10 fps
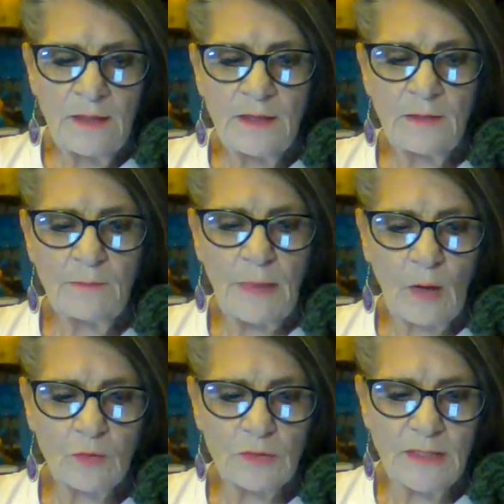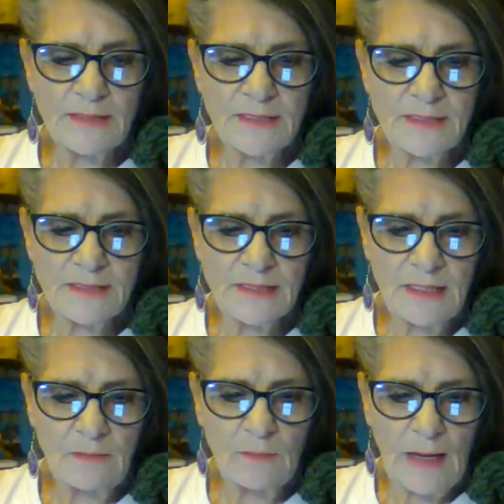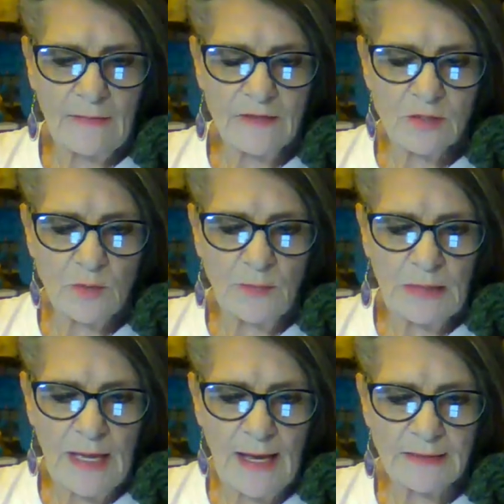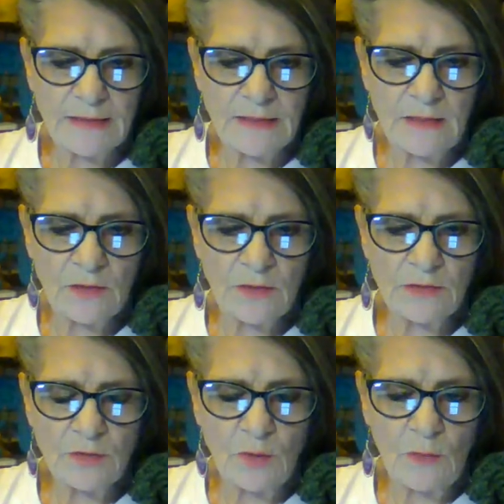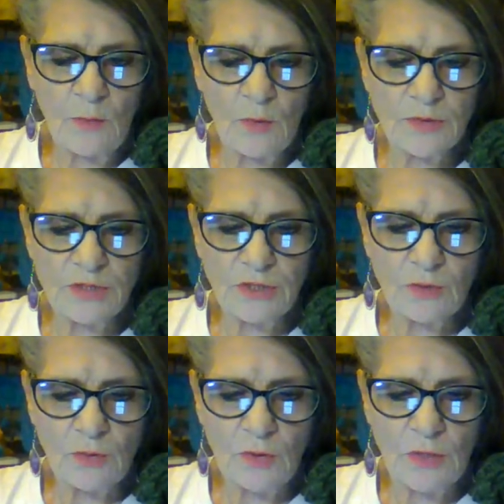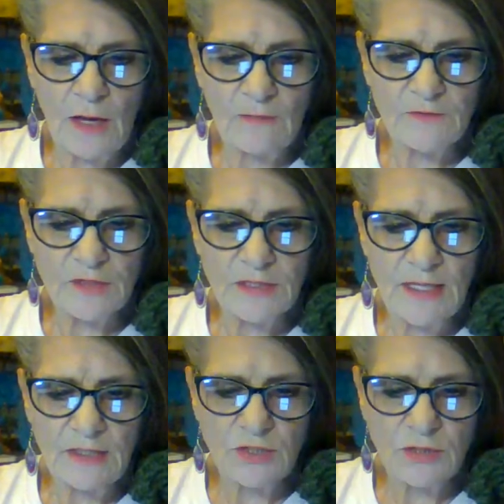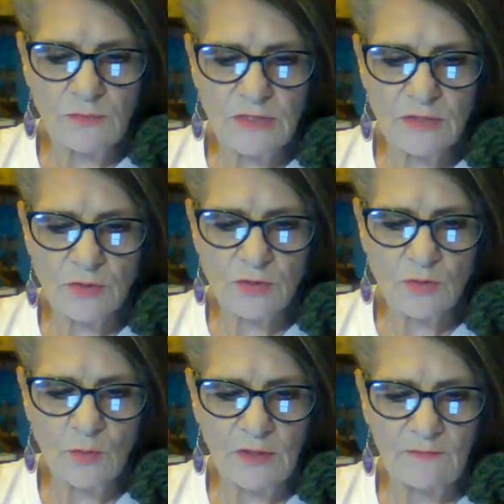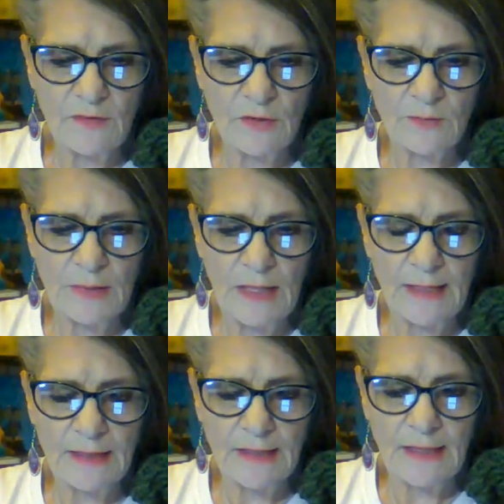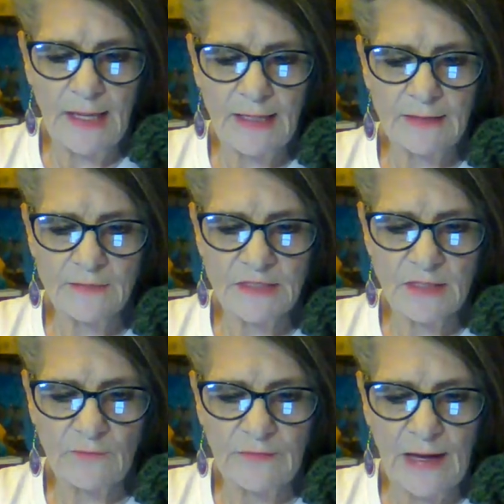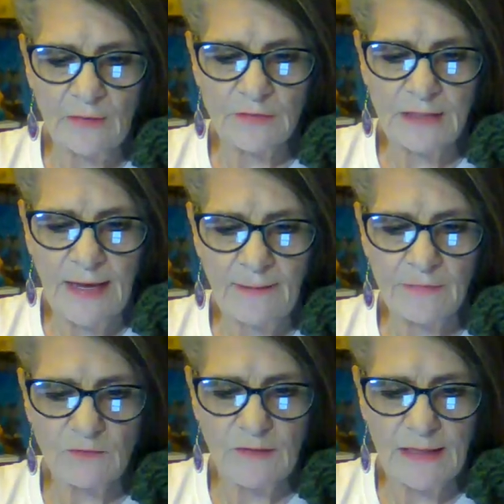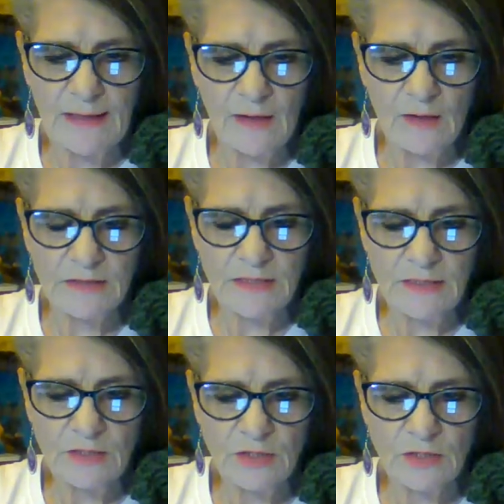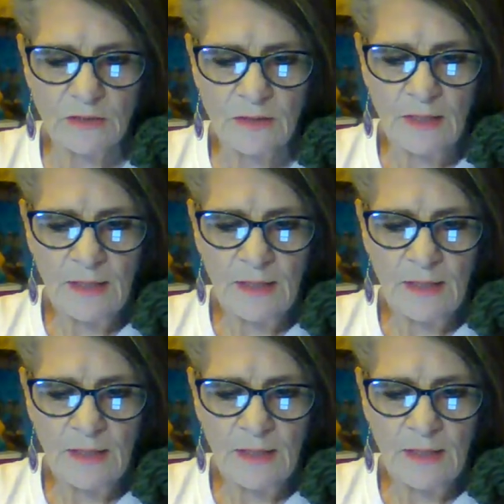Emboldened as it seemed by this reply to enter into a more general conversation, Mr. Swiveller plainly laid himself out to captivate our attention.